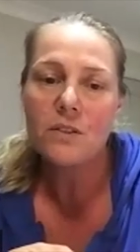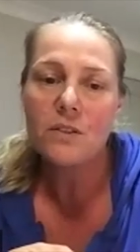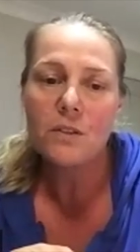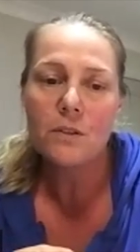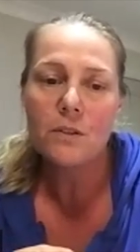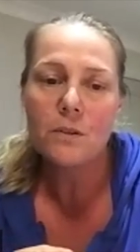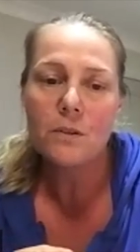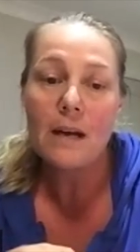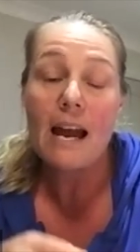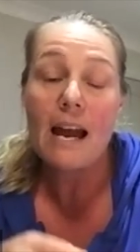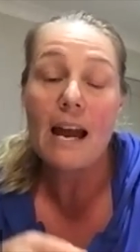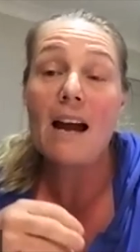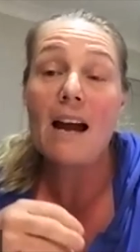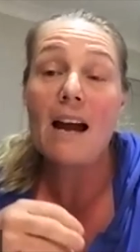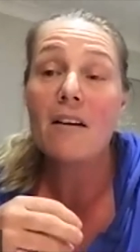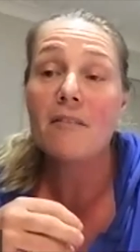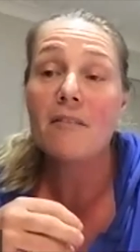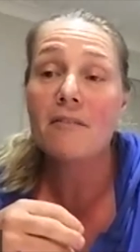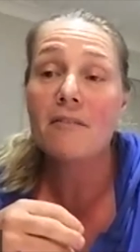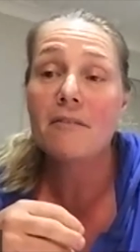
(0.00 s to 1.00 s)
to
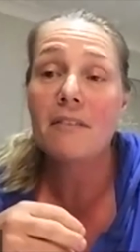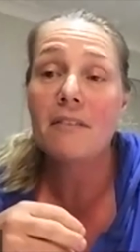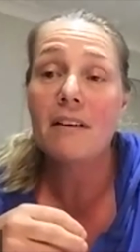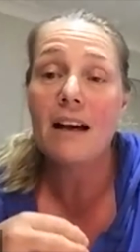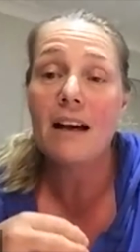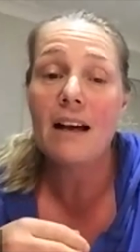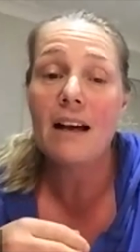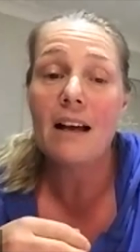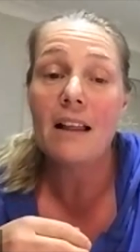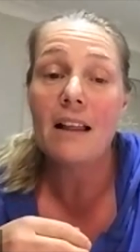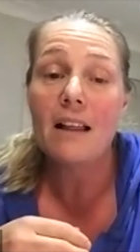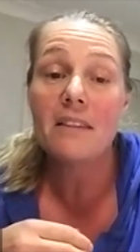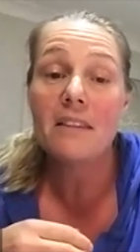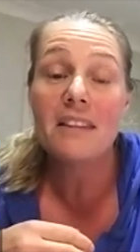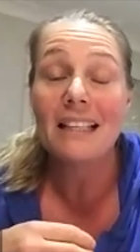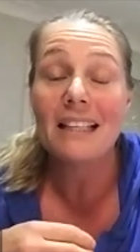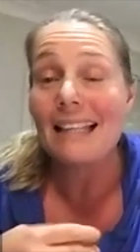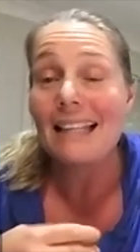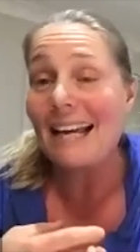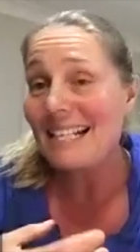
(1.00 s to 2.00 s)
have
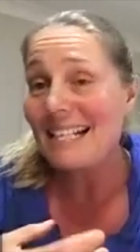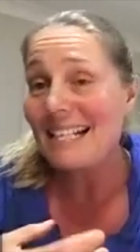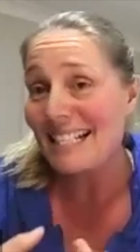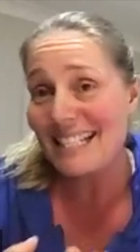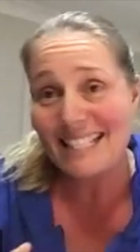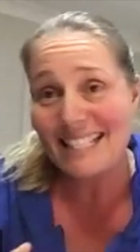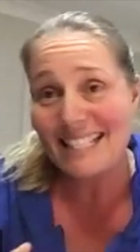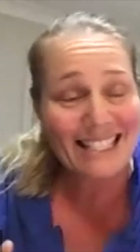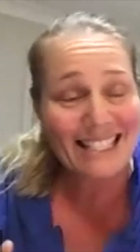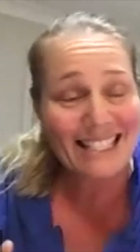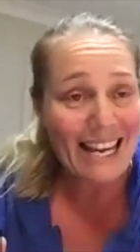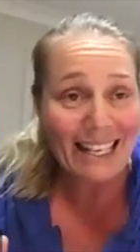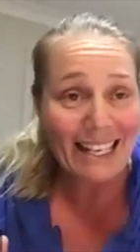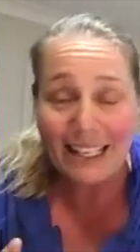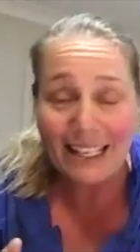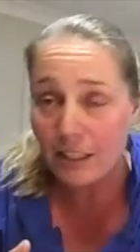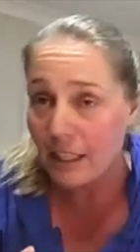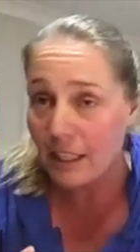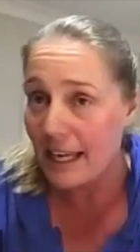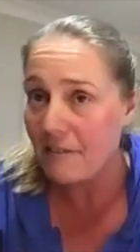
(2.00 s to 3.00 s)
the latest
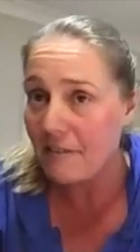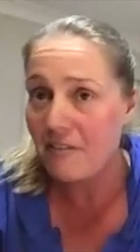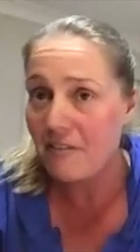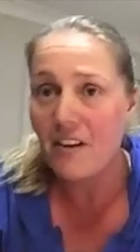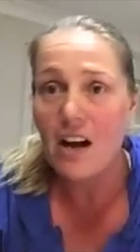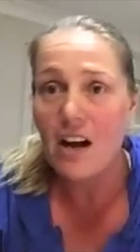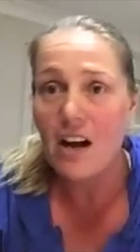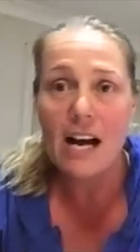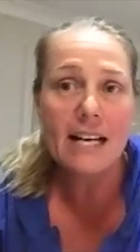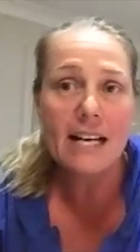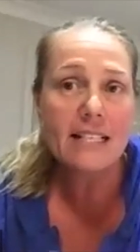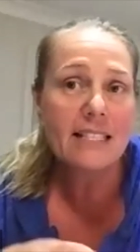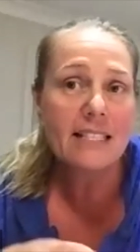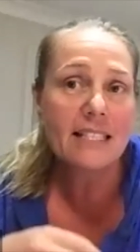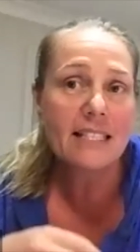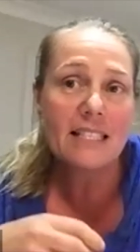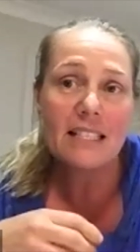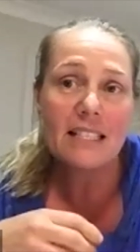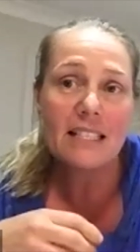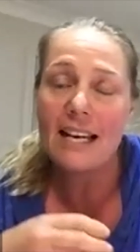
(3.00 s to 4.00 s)
technical
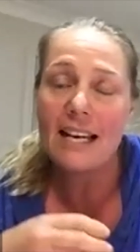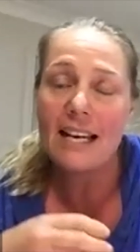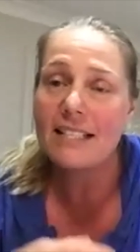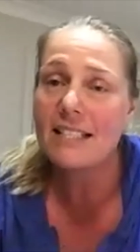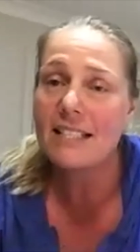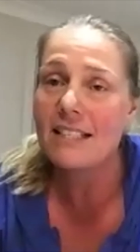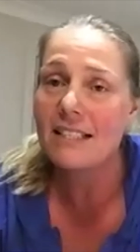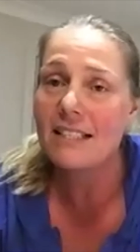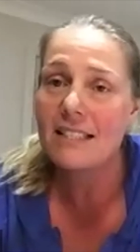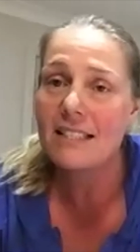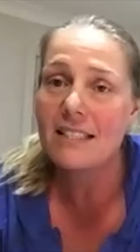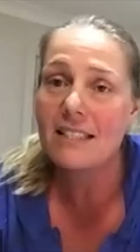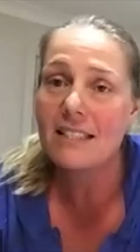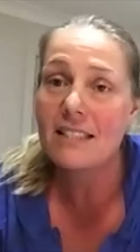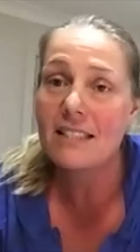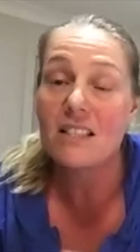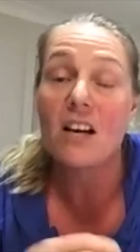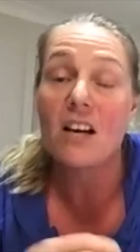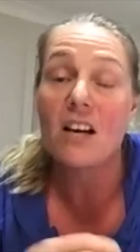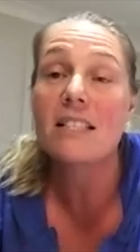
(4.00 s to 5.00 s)
advice, the
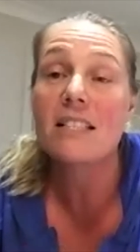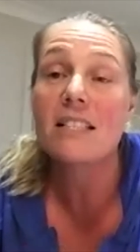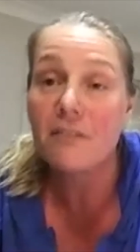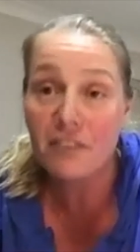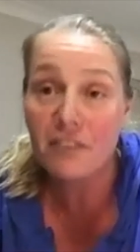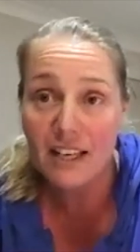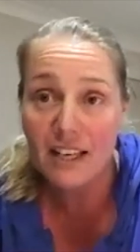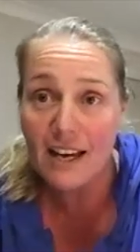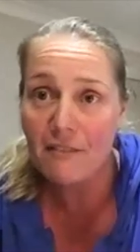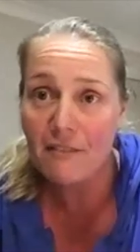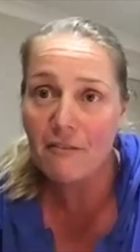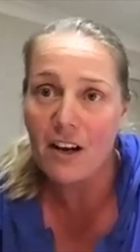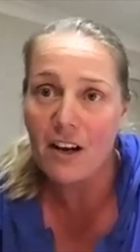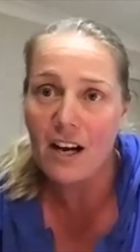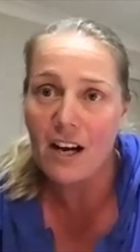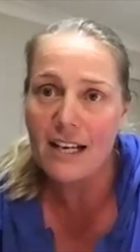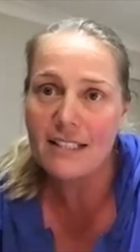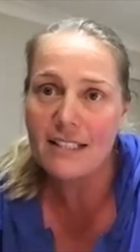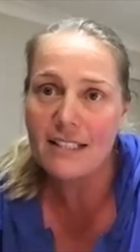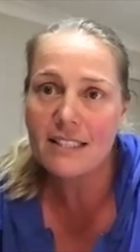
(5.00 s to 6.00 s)
latest scientific
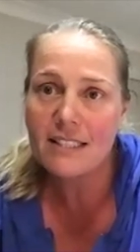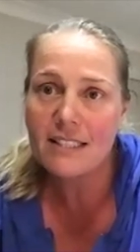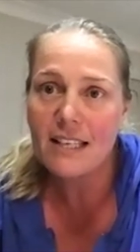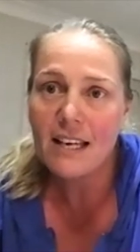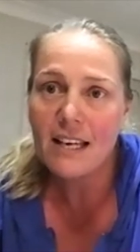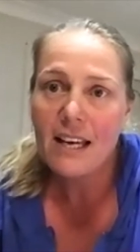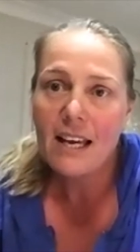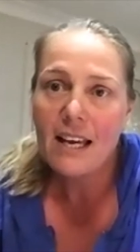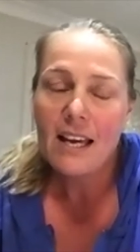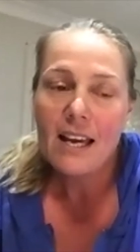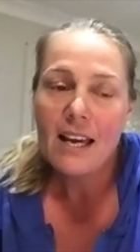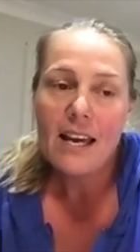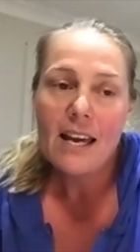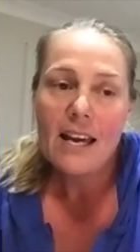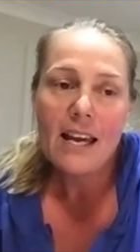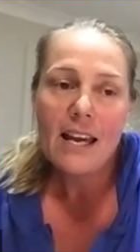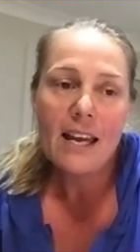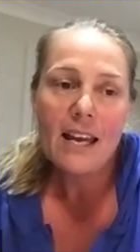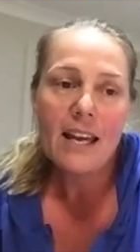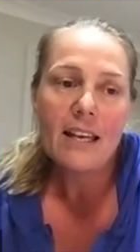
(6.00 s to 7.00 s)
advice,
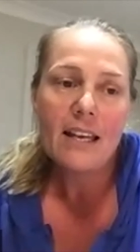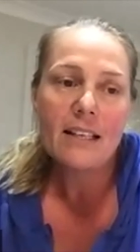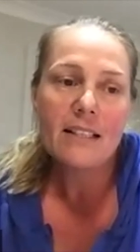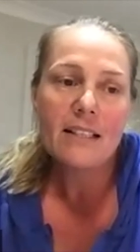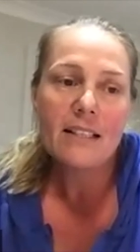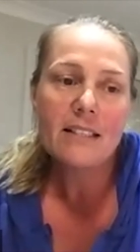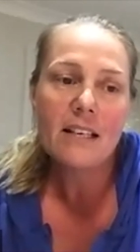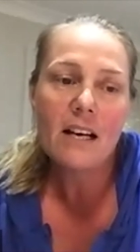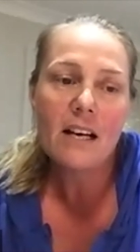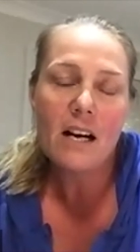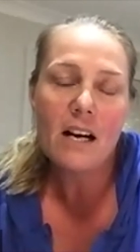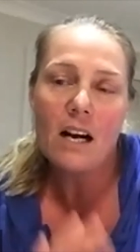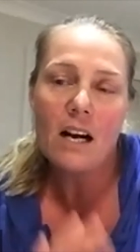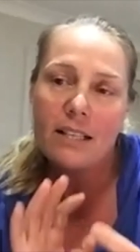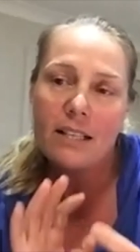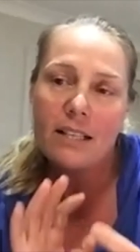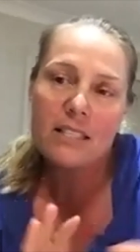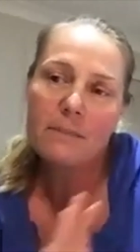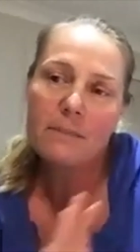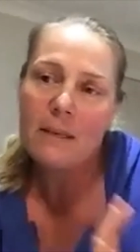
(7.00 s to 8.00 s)
and
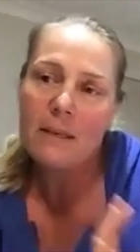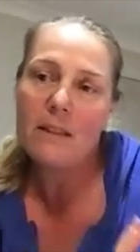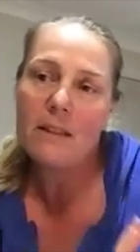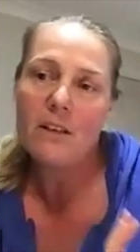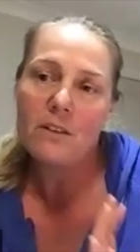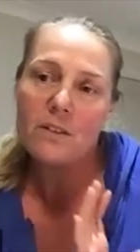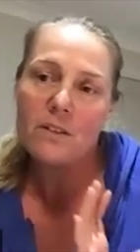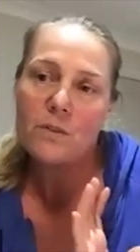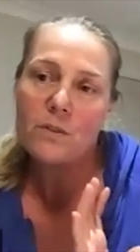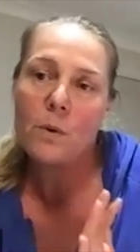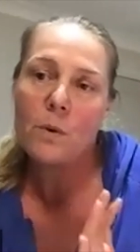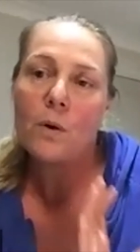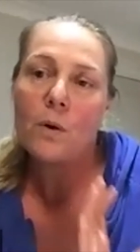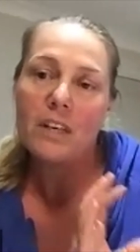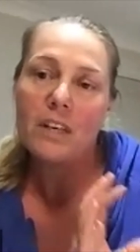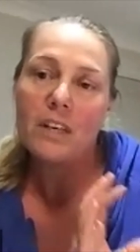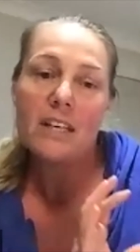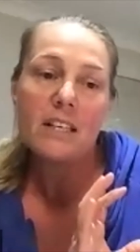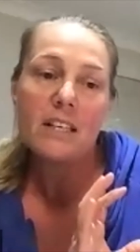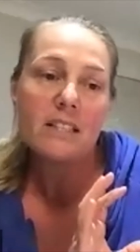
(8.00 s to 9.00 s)
I'd spent those 12
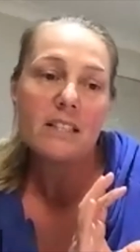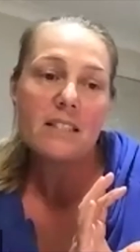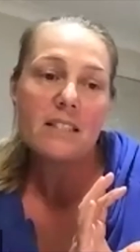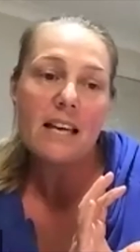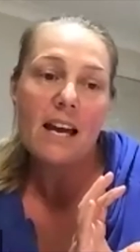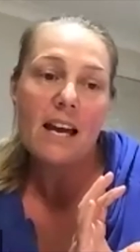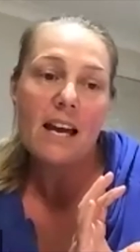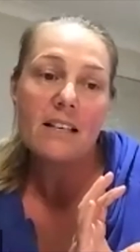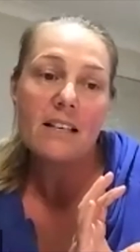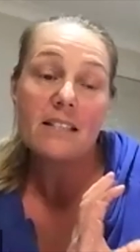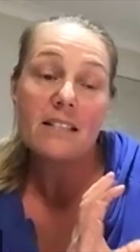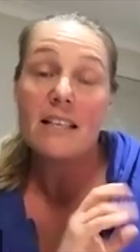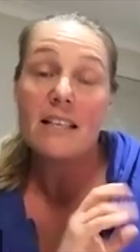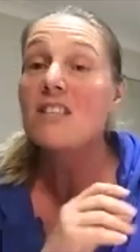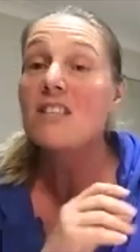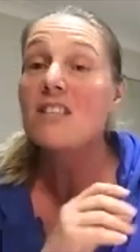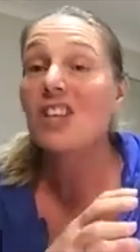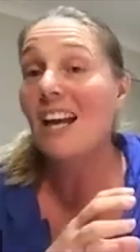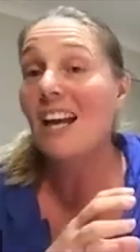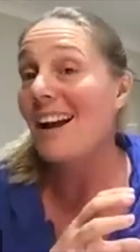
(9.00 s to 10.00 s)
years as an
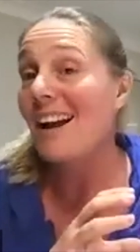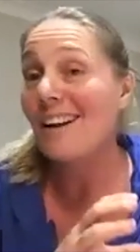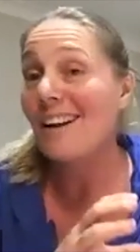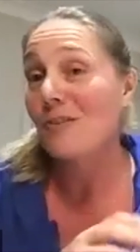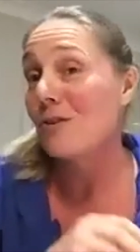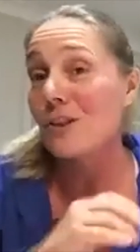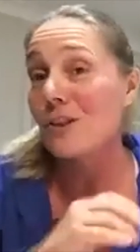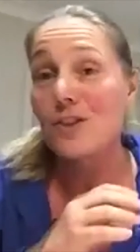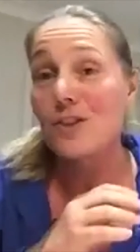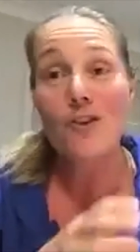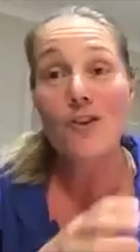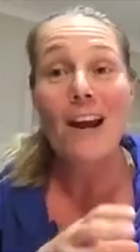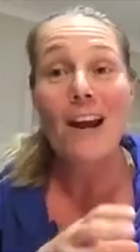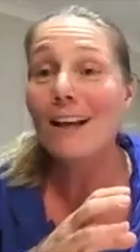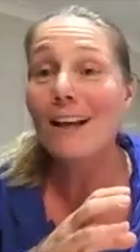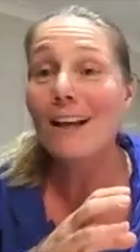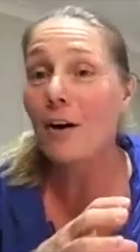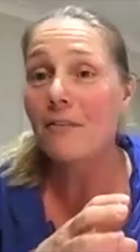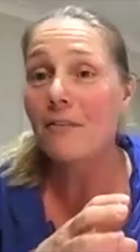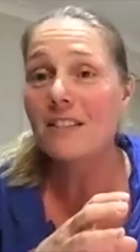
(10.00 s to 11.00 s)
educator and a
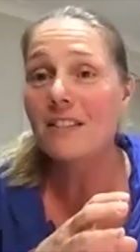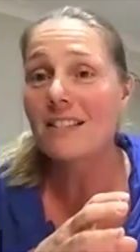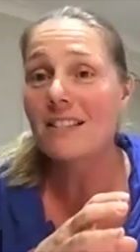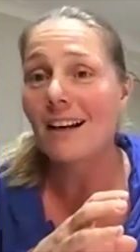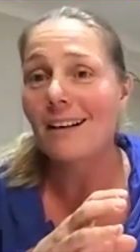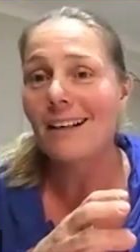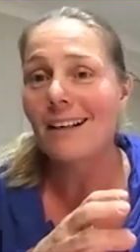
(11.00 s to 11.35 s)
training officer.